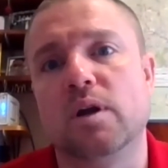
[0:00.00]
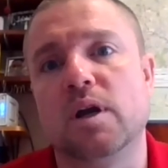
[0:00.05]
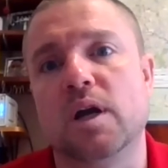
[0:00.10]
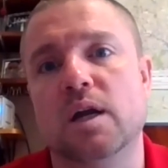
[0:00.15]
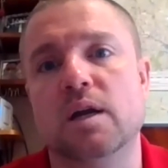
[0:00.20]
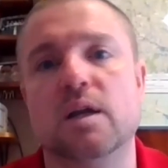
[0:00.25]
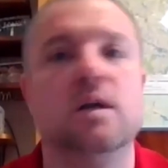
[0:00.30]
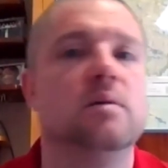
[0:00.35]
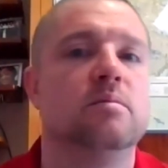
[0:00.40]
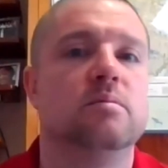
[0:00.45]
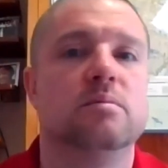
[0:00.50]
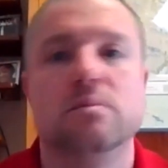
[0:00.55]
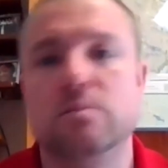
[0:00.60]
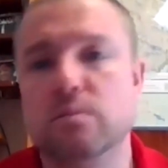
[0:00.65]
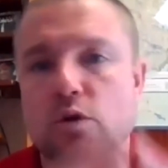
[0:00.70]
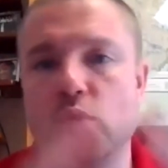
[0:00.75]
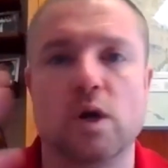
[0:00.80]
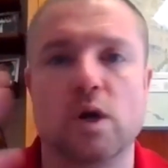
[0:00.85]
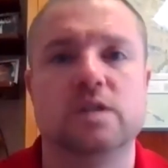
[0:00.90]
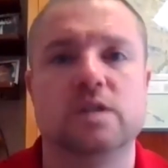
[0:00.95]
kind of
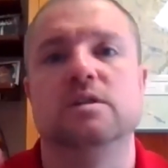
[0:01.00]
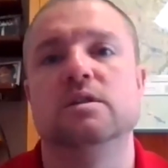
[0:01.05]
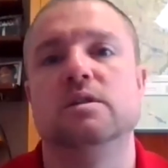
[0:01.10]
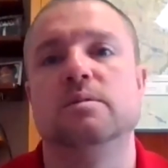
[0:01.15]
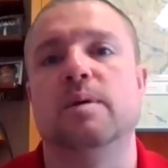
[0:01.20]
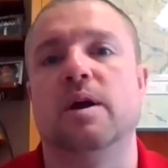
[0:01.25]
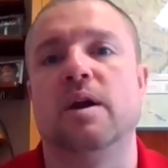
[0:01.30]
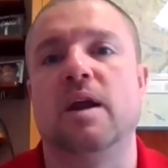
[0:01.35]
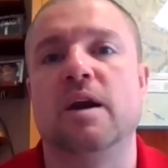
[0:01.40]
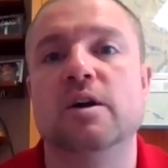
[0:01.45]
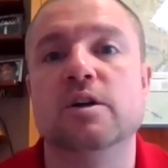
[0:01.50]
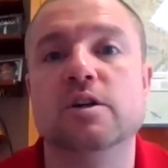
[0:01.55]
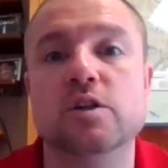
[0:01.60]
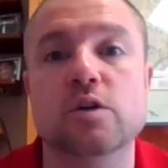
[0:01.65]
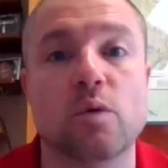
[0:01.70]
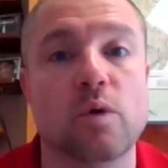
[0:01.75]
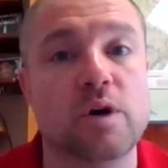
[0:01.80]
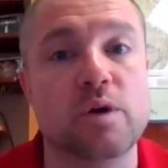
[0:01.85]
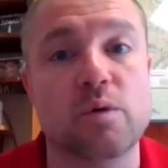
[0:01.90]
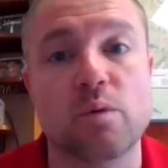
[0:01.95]
questions about
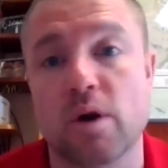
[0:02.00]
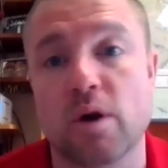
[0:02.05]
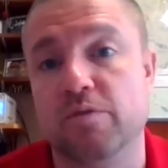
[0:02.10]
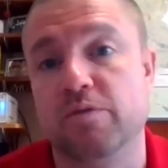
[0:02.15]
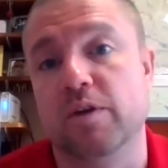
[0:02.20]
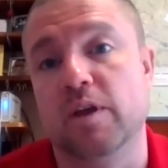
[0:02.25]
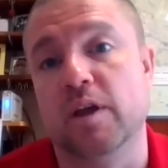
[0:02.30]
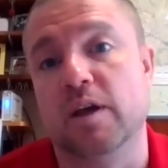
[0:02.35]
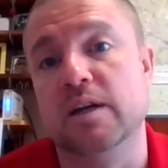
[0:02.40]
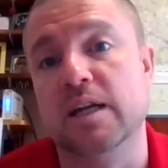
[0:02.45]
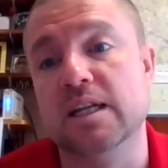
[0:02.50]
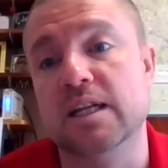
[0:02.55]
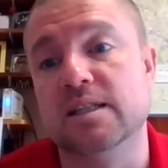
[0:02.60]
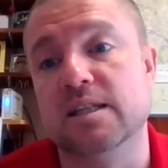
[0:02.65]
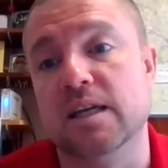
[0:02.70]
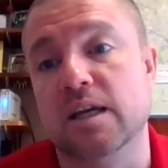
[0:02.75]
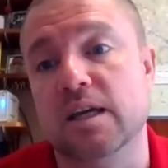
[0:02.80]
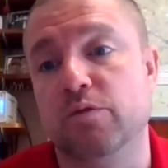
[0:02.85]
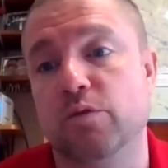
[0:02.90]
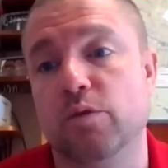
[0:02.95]
energy, or you want to fill out an
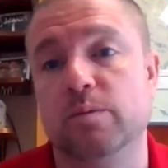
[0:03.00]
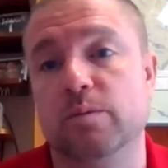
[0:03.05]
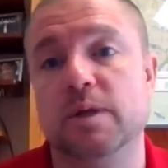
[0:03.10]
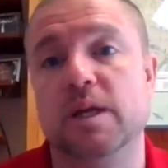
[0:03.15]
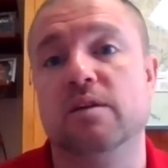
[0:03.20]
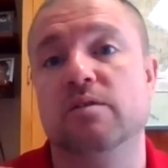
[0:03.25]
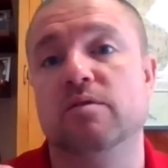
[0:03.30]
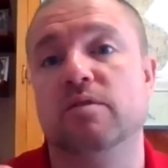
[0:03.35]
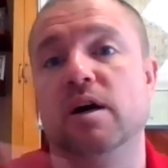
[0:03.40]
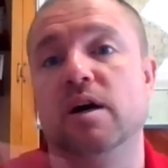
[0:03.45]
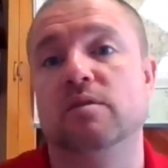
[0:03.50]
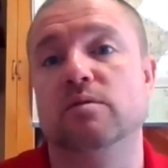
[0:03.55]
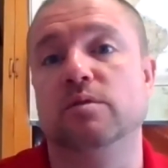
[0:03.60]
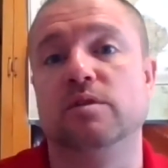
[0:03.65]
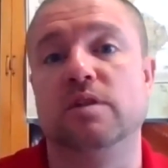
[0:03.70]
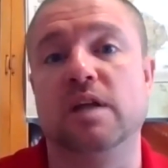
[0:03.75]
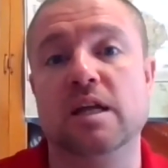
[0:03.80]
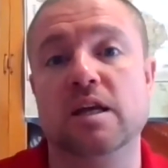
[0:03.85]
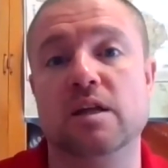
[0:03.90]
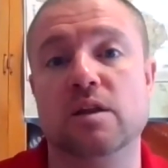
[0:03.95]
intake form to get involved
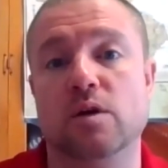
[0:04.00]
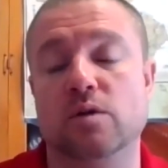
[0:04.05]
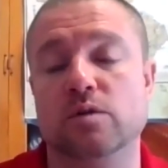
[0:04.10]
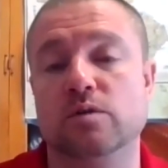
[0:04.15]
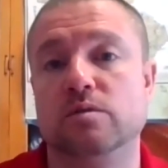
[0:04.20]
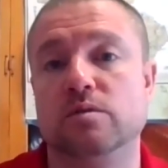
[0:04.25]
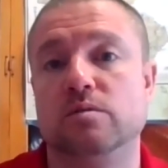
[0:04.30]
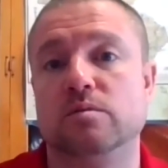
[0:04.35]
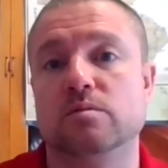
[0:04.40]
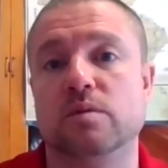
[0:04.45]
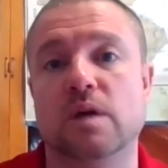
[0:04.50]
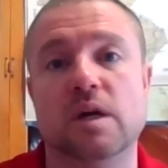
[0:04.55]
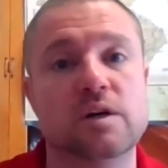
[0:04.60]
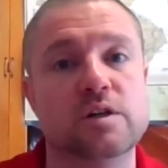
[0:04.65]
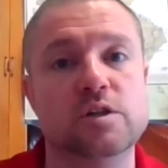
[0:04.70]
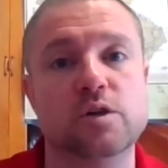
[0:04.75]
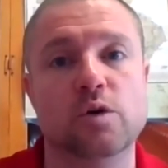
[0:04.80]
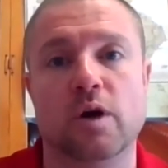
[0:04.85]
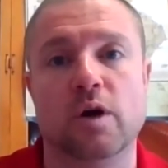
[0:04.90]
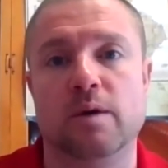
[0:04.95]
with any of those
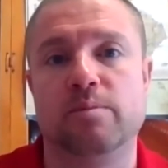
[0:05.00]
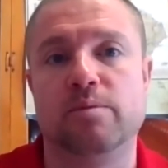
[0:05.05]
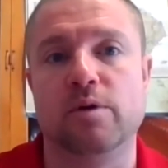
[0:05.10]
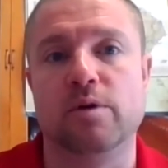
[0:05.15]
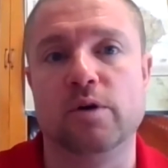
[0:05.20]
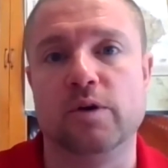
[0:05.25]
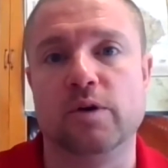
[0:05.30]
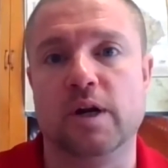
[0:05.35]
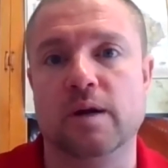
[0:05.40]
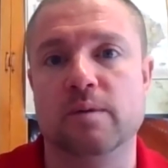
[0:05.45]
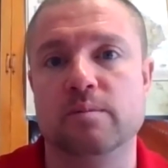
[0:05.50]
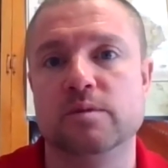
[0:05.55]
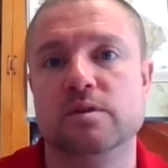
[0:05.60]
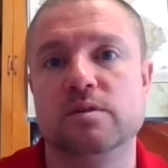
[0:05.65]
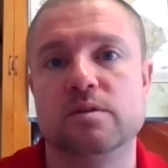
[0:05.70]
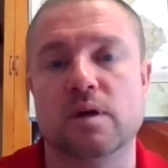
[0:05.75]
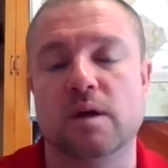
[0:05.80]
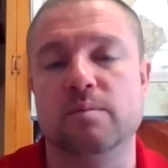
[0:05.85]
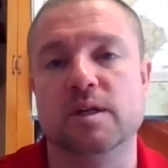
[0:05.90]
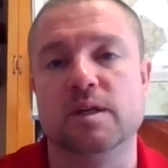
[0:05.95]
energy audit
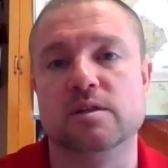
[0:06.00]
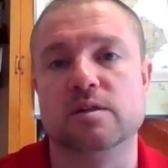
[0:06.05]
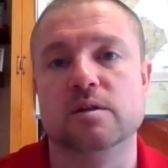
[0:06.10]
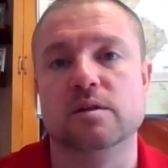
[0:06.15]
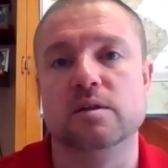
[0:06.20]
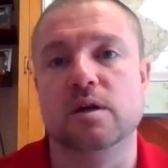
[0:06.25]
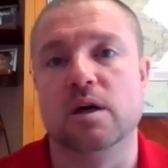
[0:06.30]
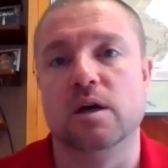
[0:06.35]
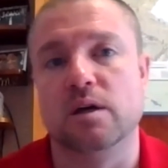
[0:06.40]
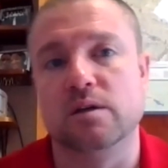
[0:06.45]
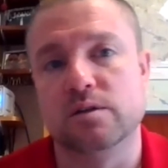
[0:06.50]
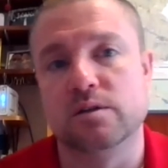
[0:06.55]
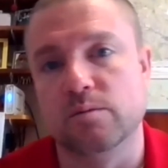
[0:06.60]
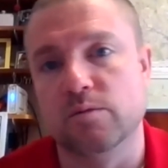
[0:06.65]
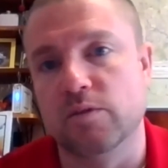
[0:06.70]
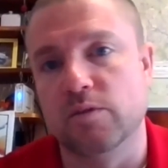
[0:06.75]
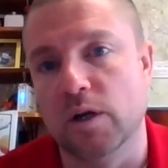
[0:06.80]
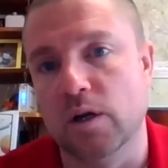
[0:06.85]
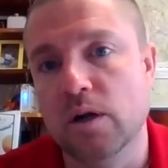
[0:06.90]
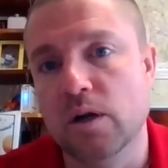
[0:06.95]
programs. I mentioned
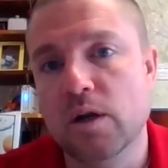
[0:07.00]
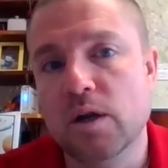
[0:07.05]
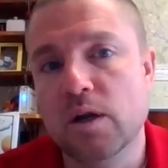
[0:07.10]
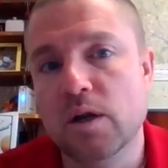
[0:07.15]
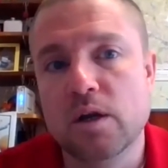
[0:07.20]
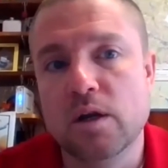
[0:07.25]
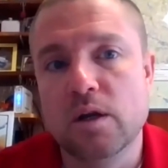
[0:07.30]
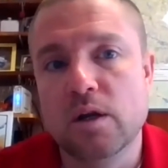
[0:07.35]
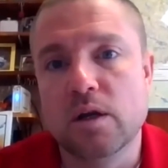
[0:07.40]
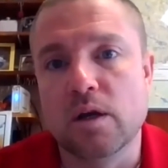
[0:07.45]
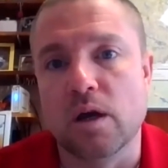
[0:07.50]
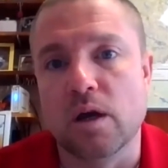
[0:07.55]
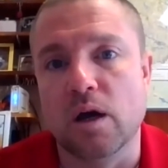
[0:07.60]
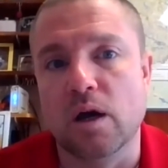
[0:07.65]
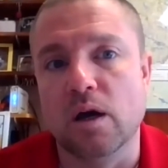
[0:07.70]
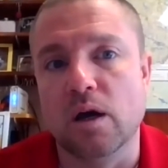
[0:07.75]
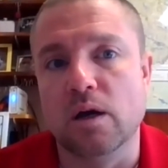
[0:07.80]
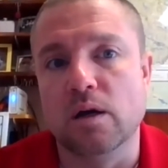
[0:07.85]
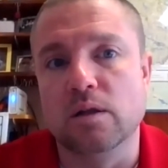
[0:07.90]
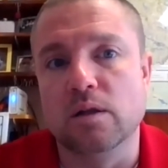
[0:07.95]
some of our
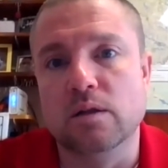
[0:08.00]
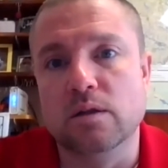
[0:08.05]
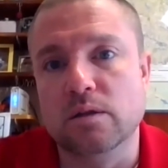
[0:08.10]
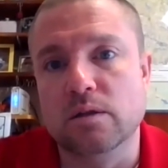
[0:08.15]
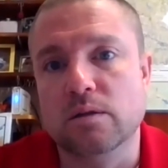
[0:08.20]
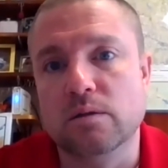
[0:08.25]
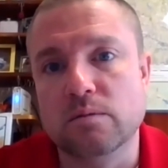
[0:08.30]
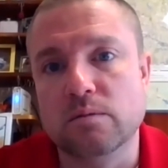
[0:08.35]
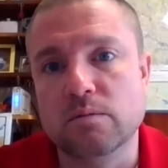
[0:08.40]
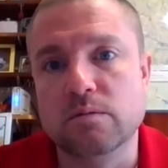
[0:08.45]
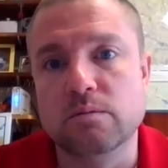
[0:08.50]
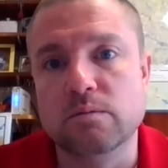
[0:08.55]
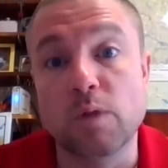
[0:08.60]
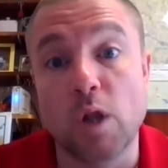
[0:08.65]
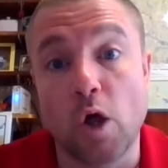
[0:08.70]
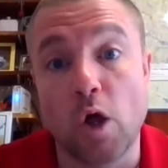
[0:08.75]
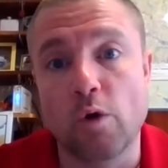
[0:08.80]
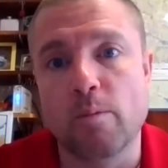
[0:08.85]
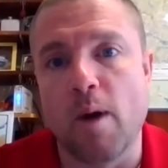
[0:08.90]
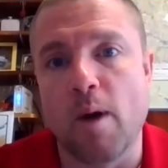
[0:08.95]

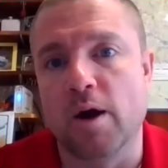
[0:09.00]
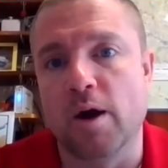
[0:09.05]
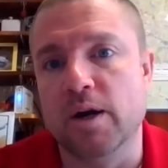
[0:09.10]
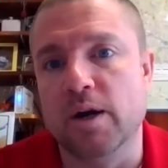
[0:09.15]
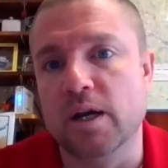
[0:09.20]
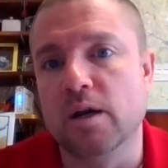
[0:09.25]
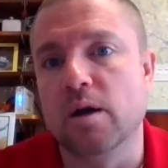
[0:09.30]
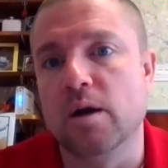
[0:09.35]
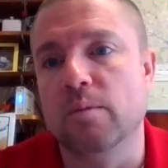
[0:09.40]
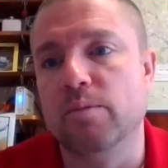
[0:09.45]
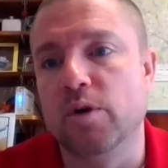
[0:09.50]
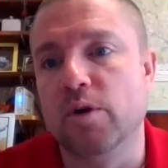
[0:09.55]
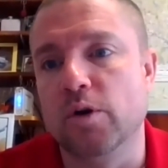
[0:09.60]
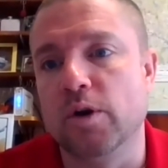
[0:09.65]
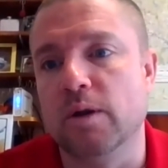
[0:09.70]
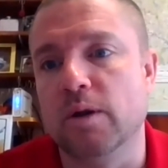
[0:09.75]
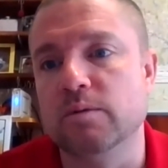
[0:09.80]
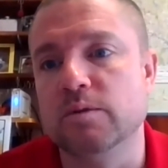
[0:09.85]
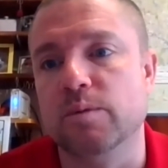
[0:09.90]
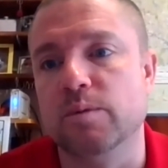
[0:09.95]
low and moderate income
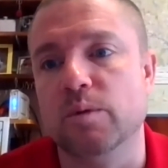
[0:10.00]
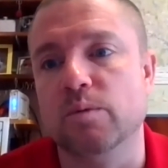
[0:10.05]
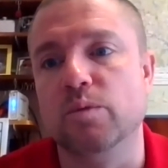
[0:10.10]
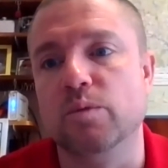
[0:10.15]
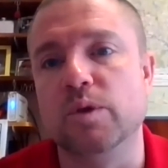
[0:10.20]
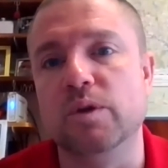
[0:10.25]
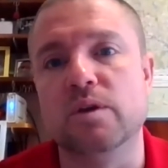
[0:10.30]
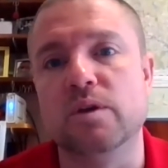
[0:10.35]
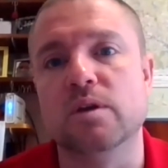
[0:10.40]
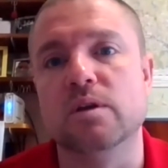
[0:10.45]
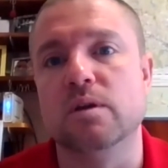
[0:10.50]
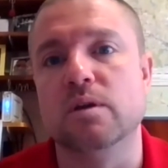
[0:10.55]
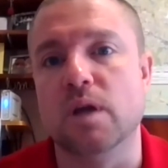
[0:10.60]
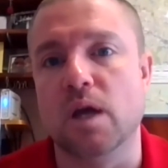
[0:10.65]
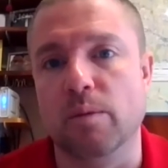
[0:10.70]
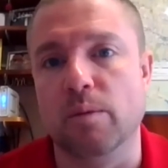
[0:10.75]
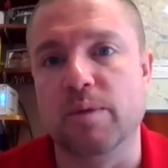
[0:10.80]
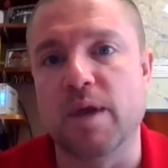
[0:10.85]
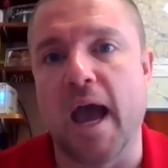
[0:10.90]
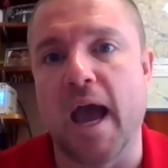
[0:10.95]
programs, but we can
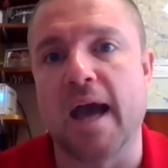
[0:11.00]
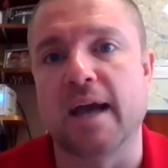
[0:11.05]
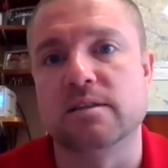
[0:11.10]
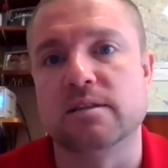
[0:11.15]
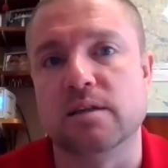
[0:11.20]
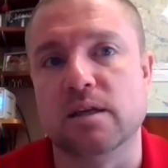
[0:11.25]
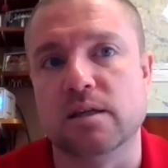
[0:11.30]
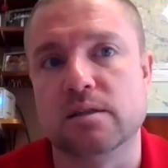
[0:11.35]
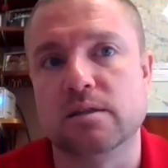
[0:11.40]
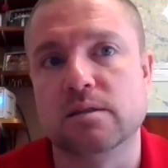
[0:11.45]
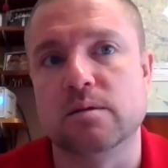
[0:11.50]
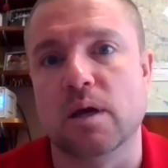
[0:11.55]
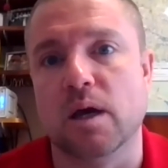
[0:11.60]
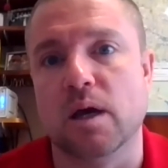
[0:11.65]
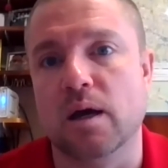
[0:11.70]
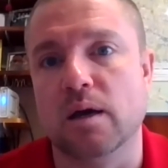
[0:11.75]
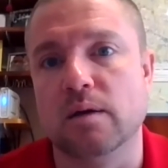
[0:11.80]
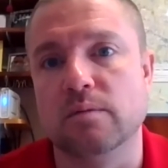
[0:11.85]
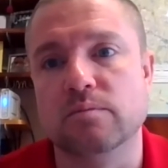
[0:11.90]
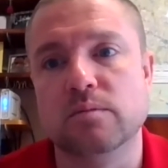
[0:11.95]
help you access
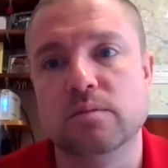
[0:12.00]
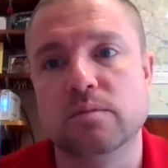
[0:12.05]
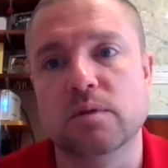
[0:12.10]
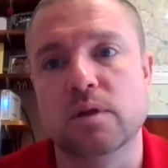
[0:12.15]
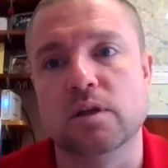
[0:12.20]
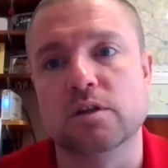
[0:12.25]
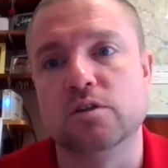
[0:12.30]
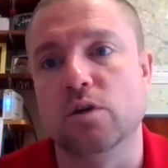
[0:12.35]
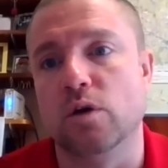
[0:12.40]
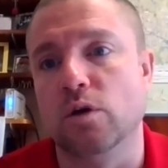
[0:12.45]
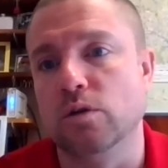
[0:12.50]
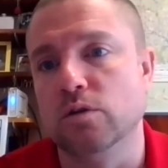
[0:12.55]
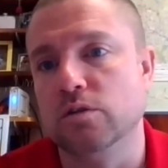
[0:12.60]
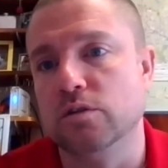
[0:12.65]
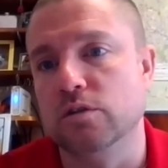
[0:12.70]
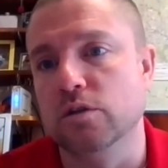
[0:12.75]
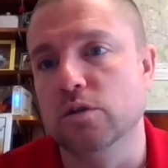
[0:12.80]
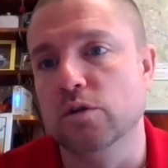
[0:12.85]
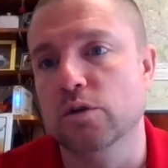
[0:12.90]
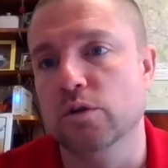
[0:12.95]
a whole
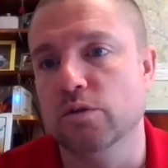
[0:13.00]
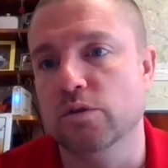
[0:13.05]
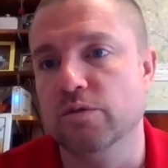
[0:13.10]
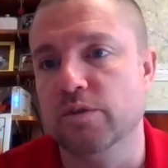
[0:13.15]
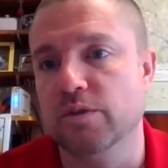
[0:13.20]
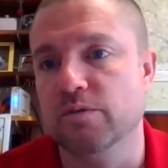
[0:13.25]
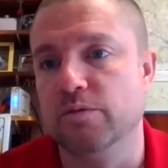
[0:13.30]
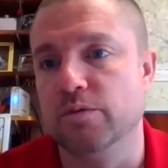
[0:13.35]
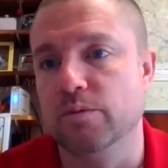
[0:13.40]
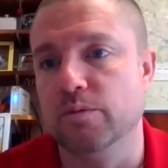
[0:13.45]
slew of